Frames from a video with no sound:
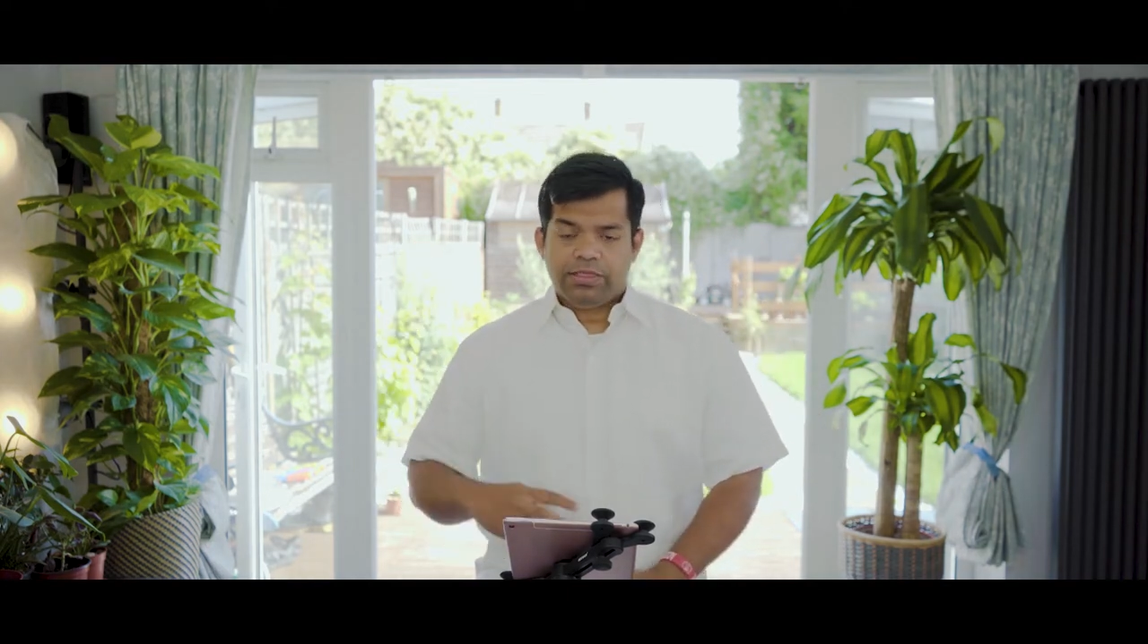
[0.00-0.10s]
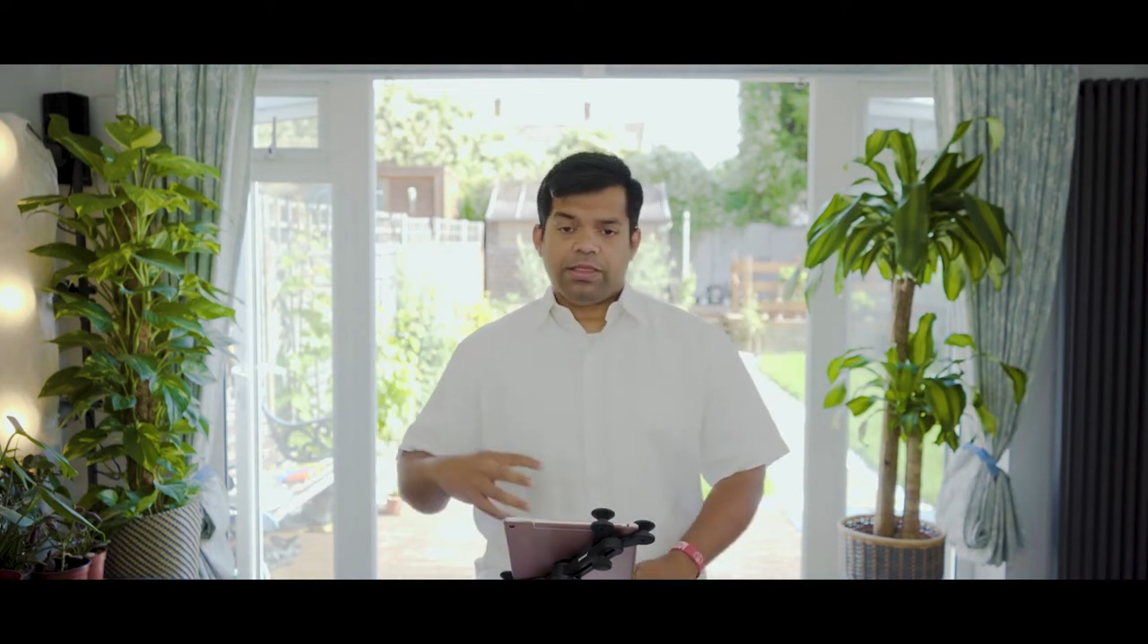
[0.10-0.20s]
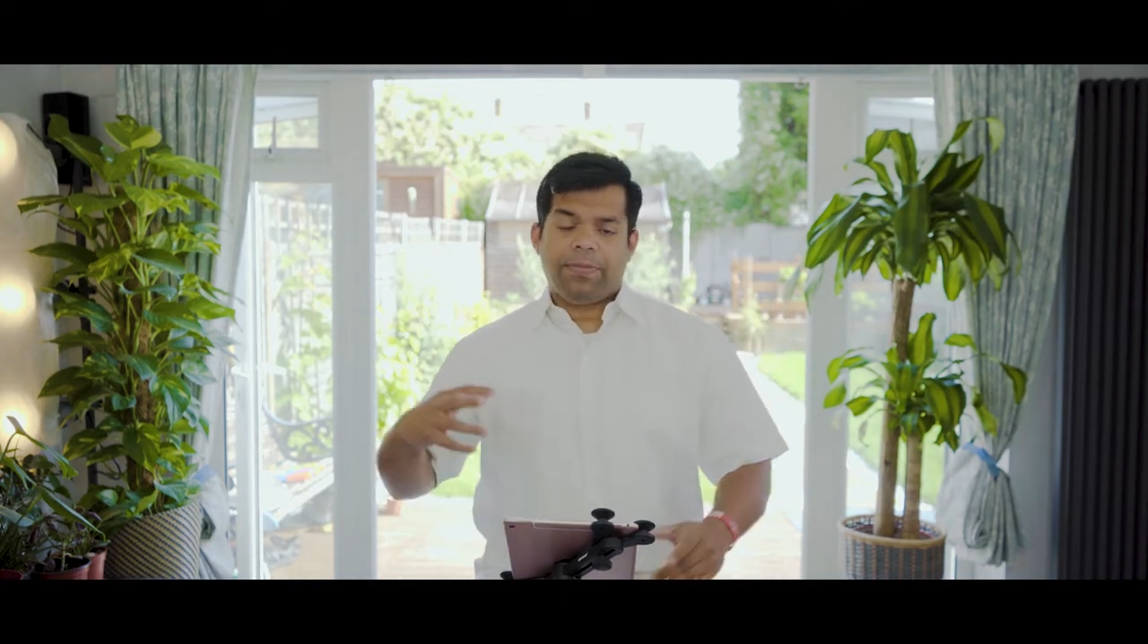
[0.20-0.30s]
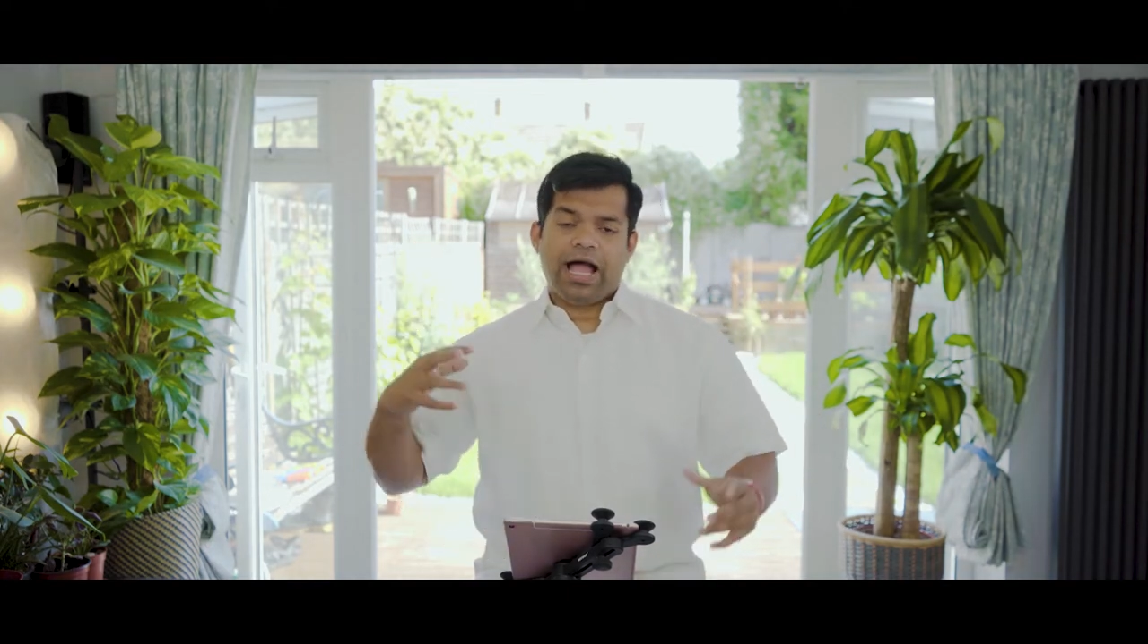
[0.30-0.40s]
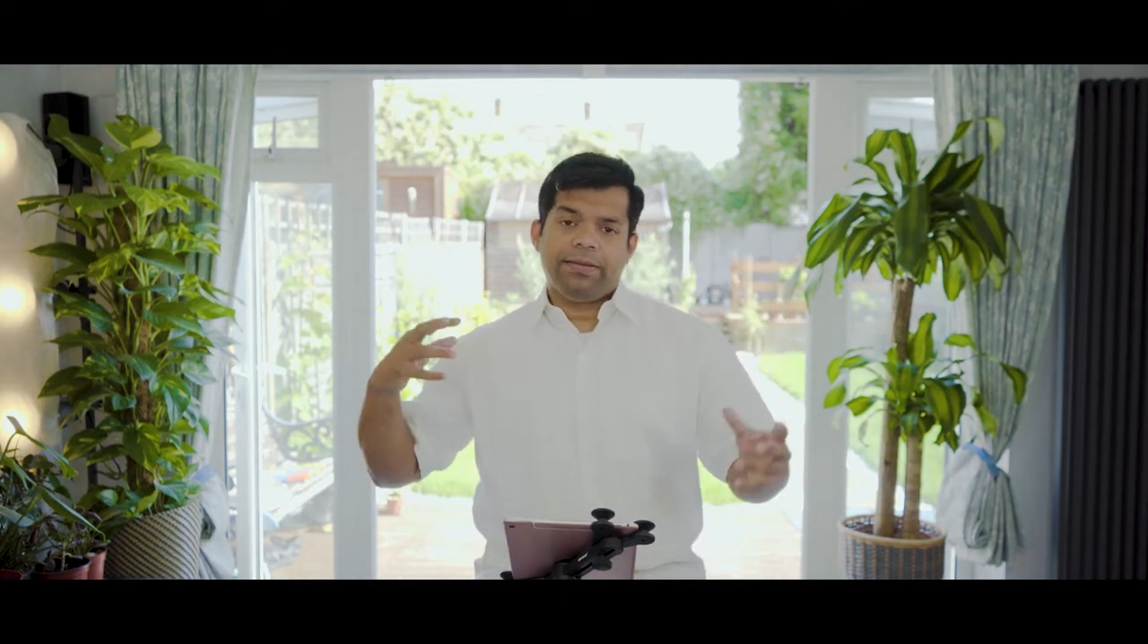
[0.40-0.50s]

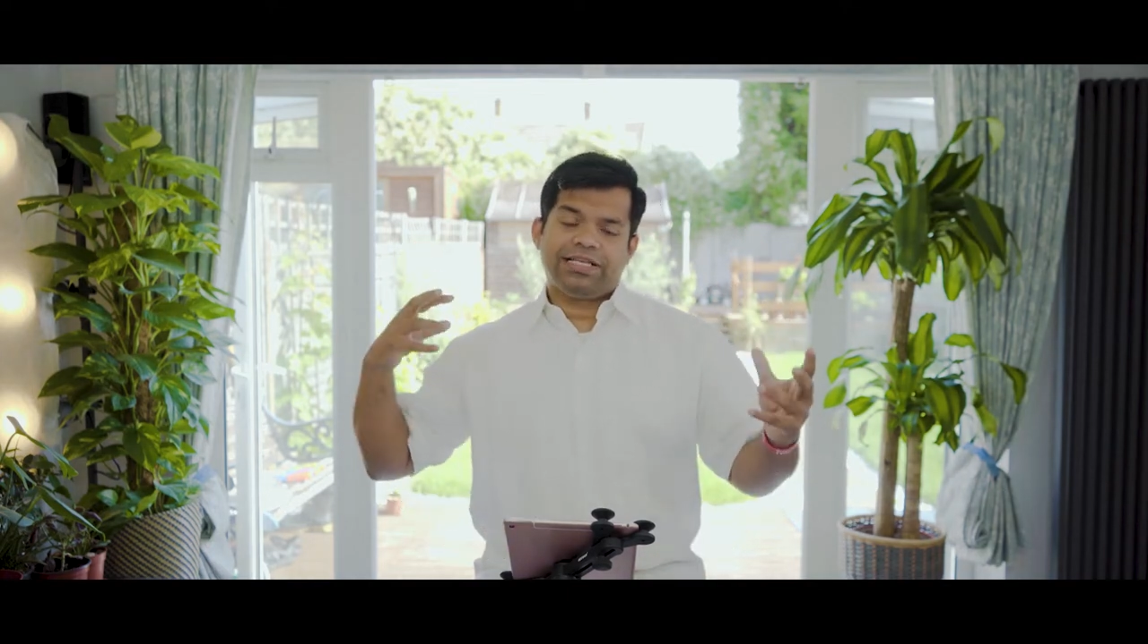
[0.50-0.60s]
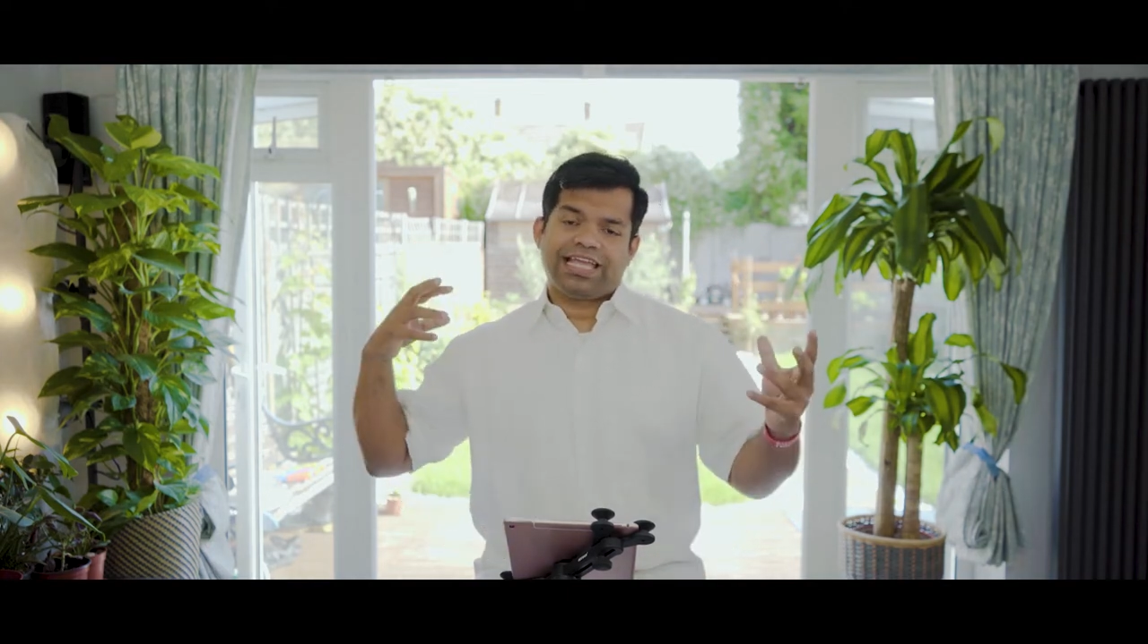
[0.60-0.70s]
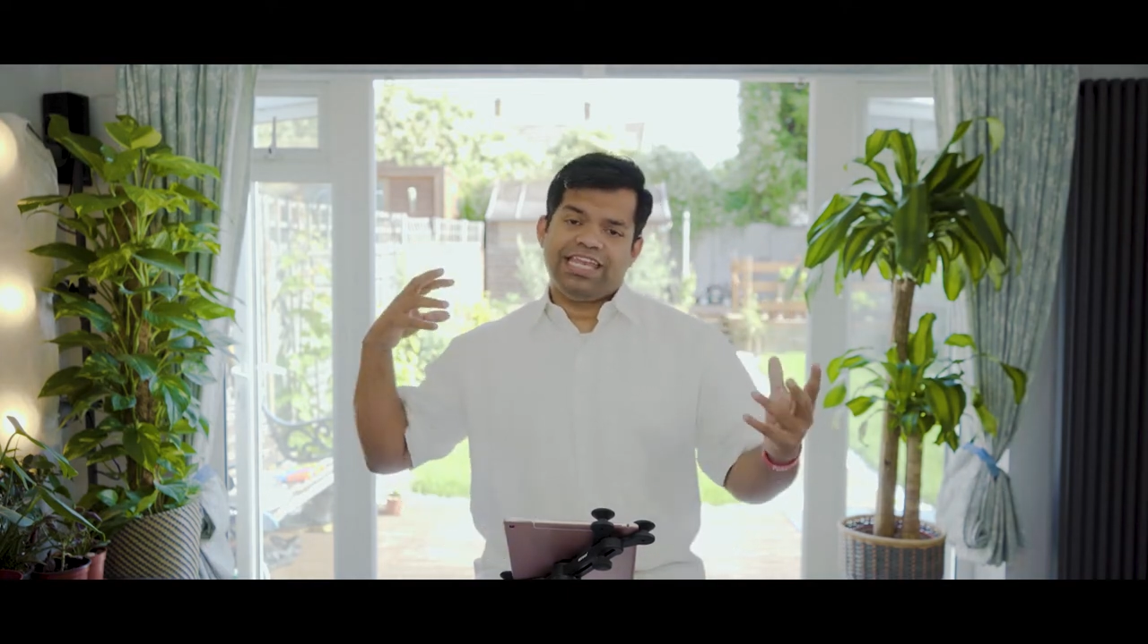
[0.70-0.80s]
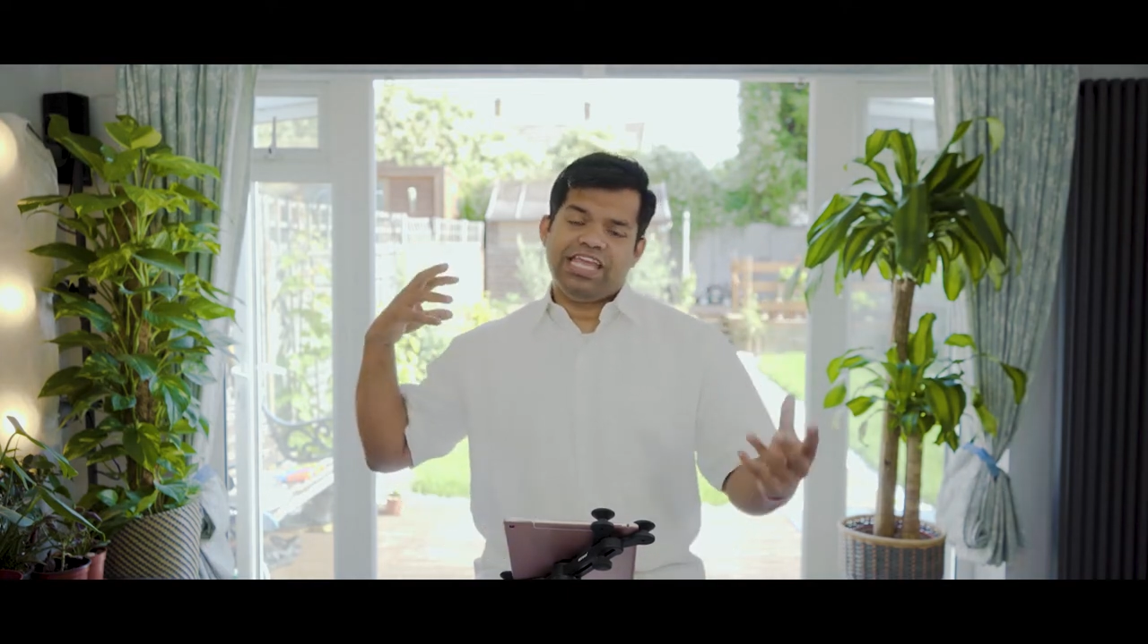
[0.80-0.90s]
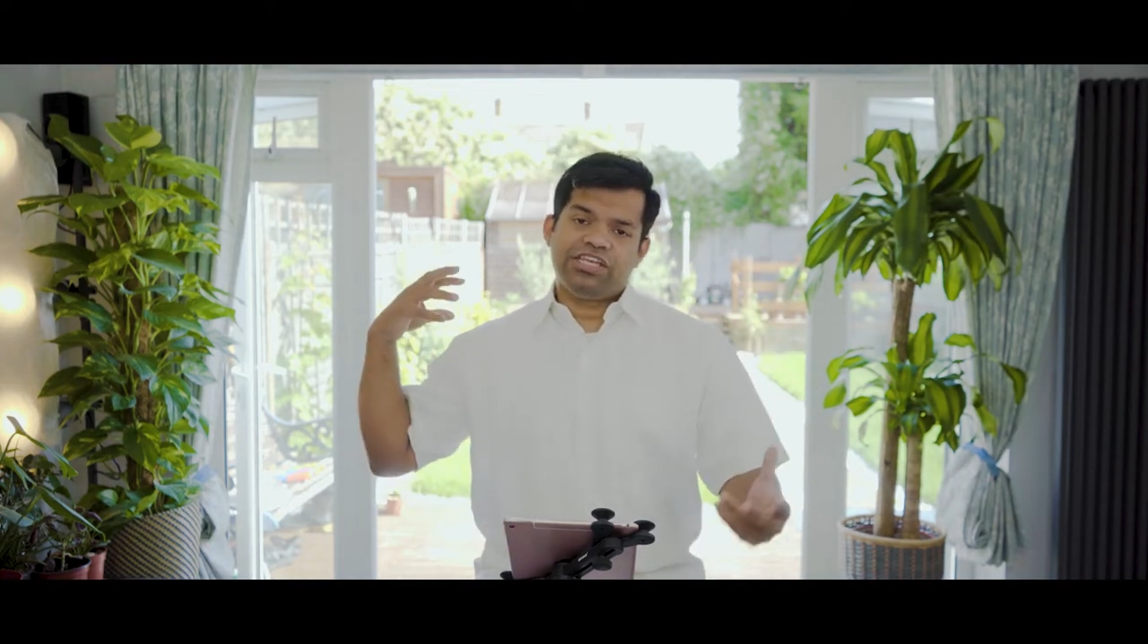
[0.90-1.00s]
The Bible
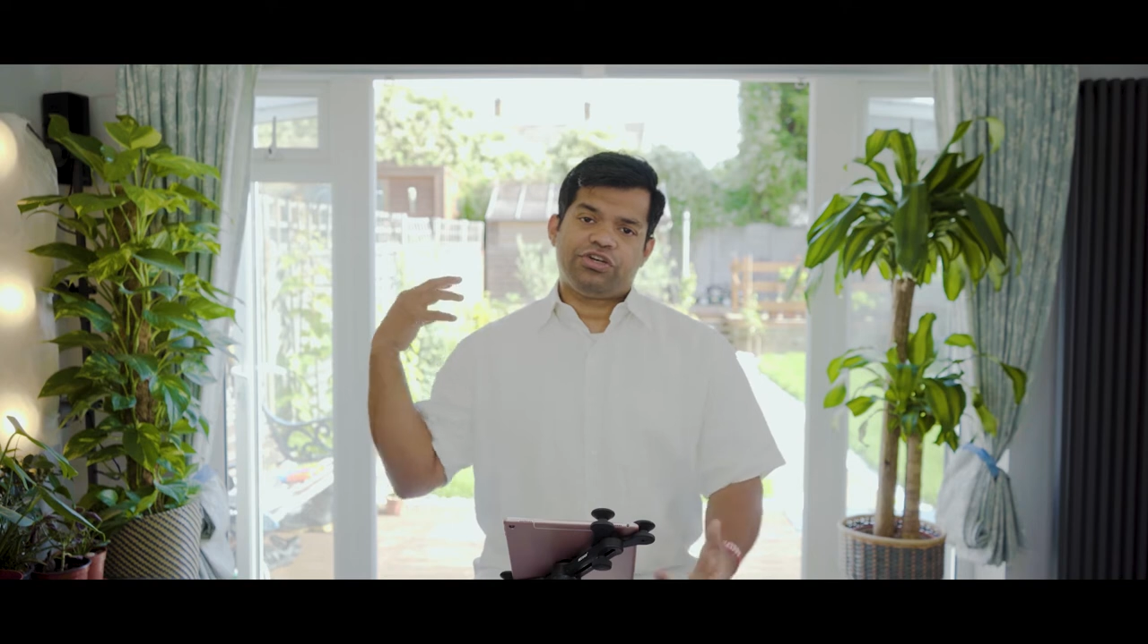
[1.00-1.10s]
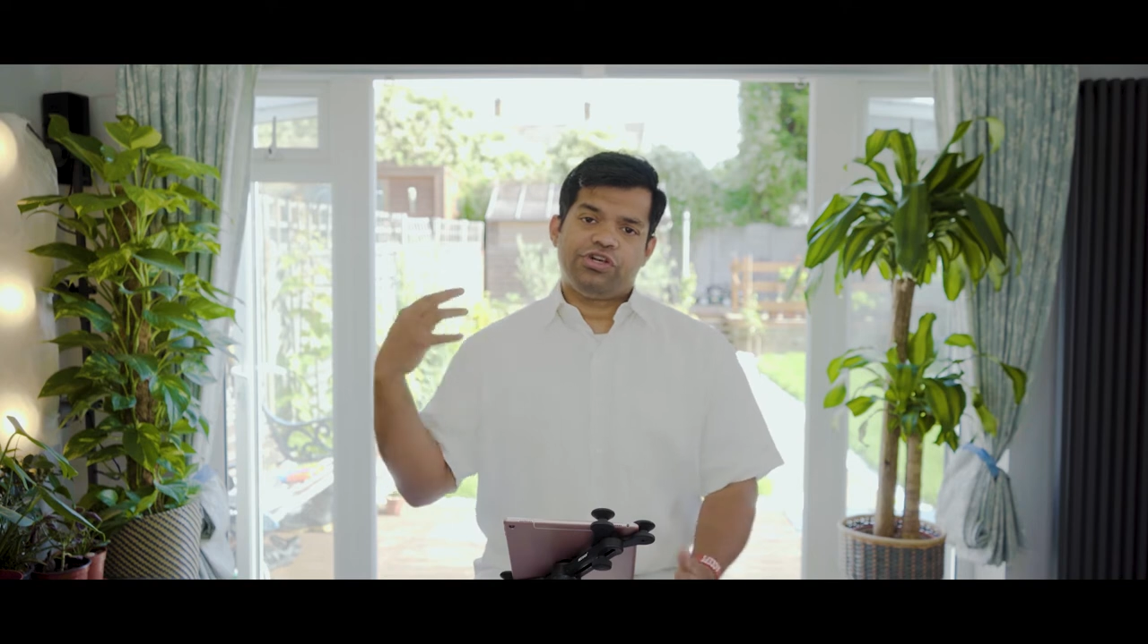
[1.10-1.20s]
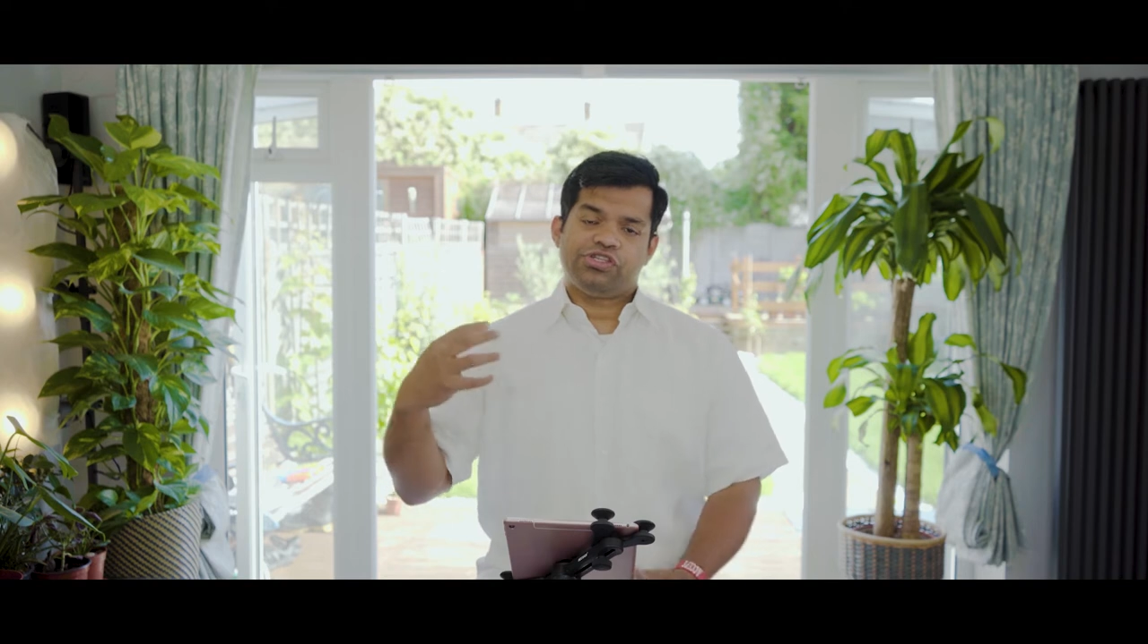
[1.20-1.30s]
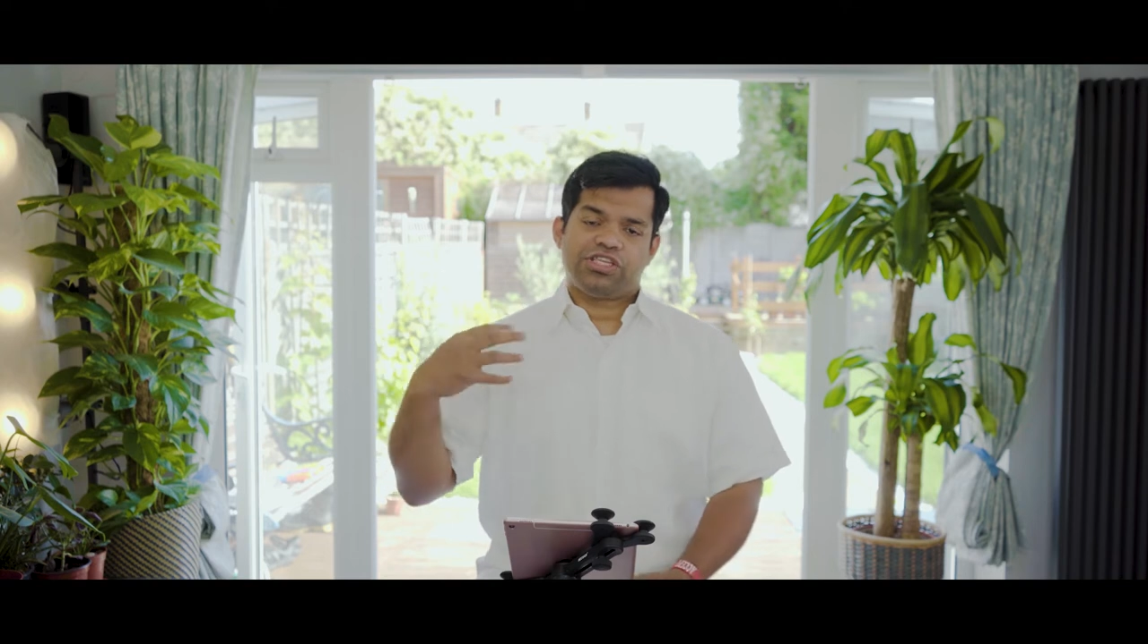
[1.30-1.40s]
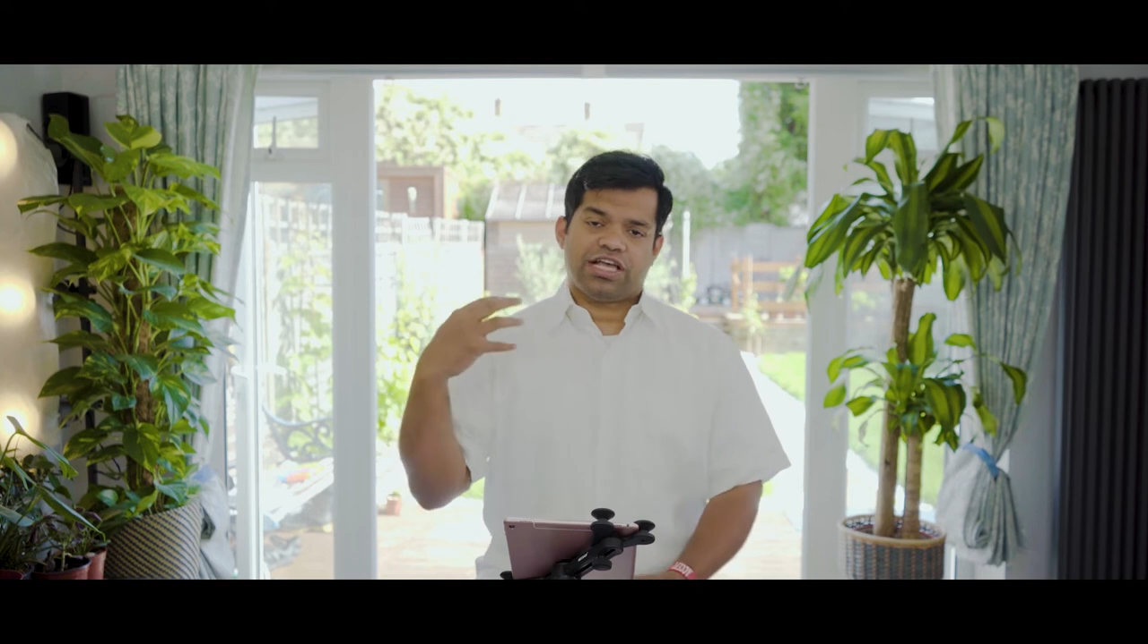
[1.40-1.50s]
can introduce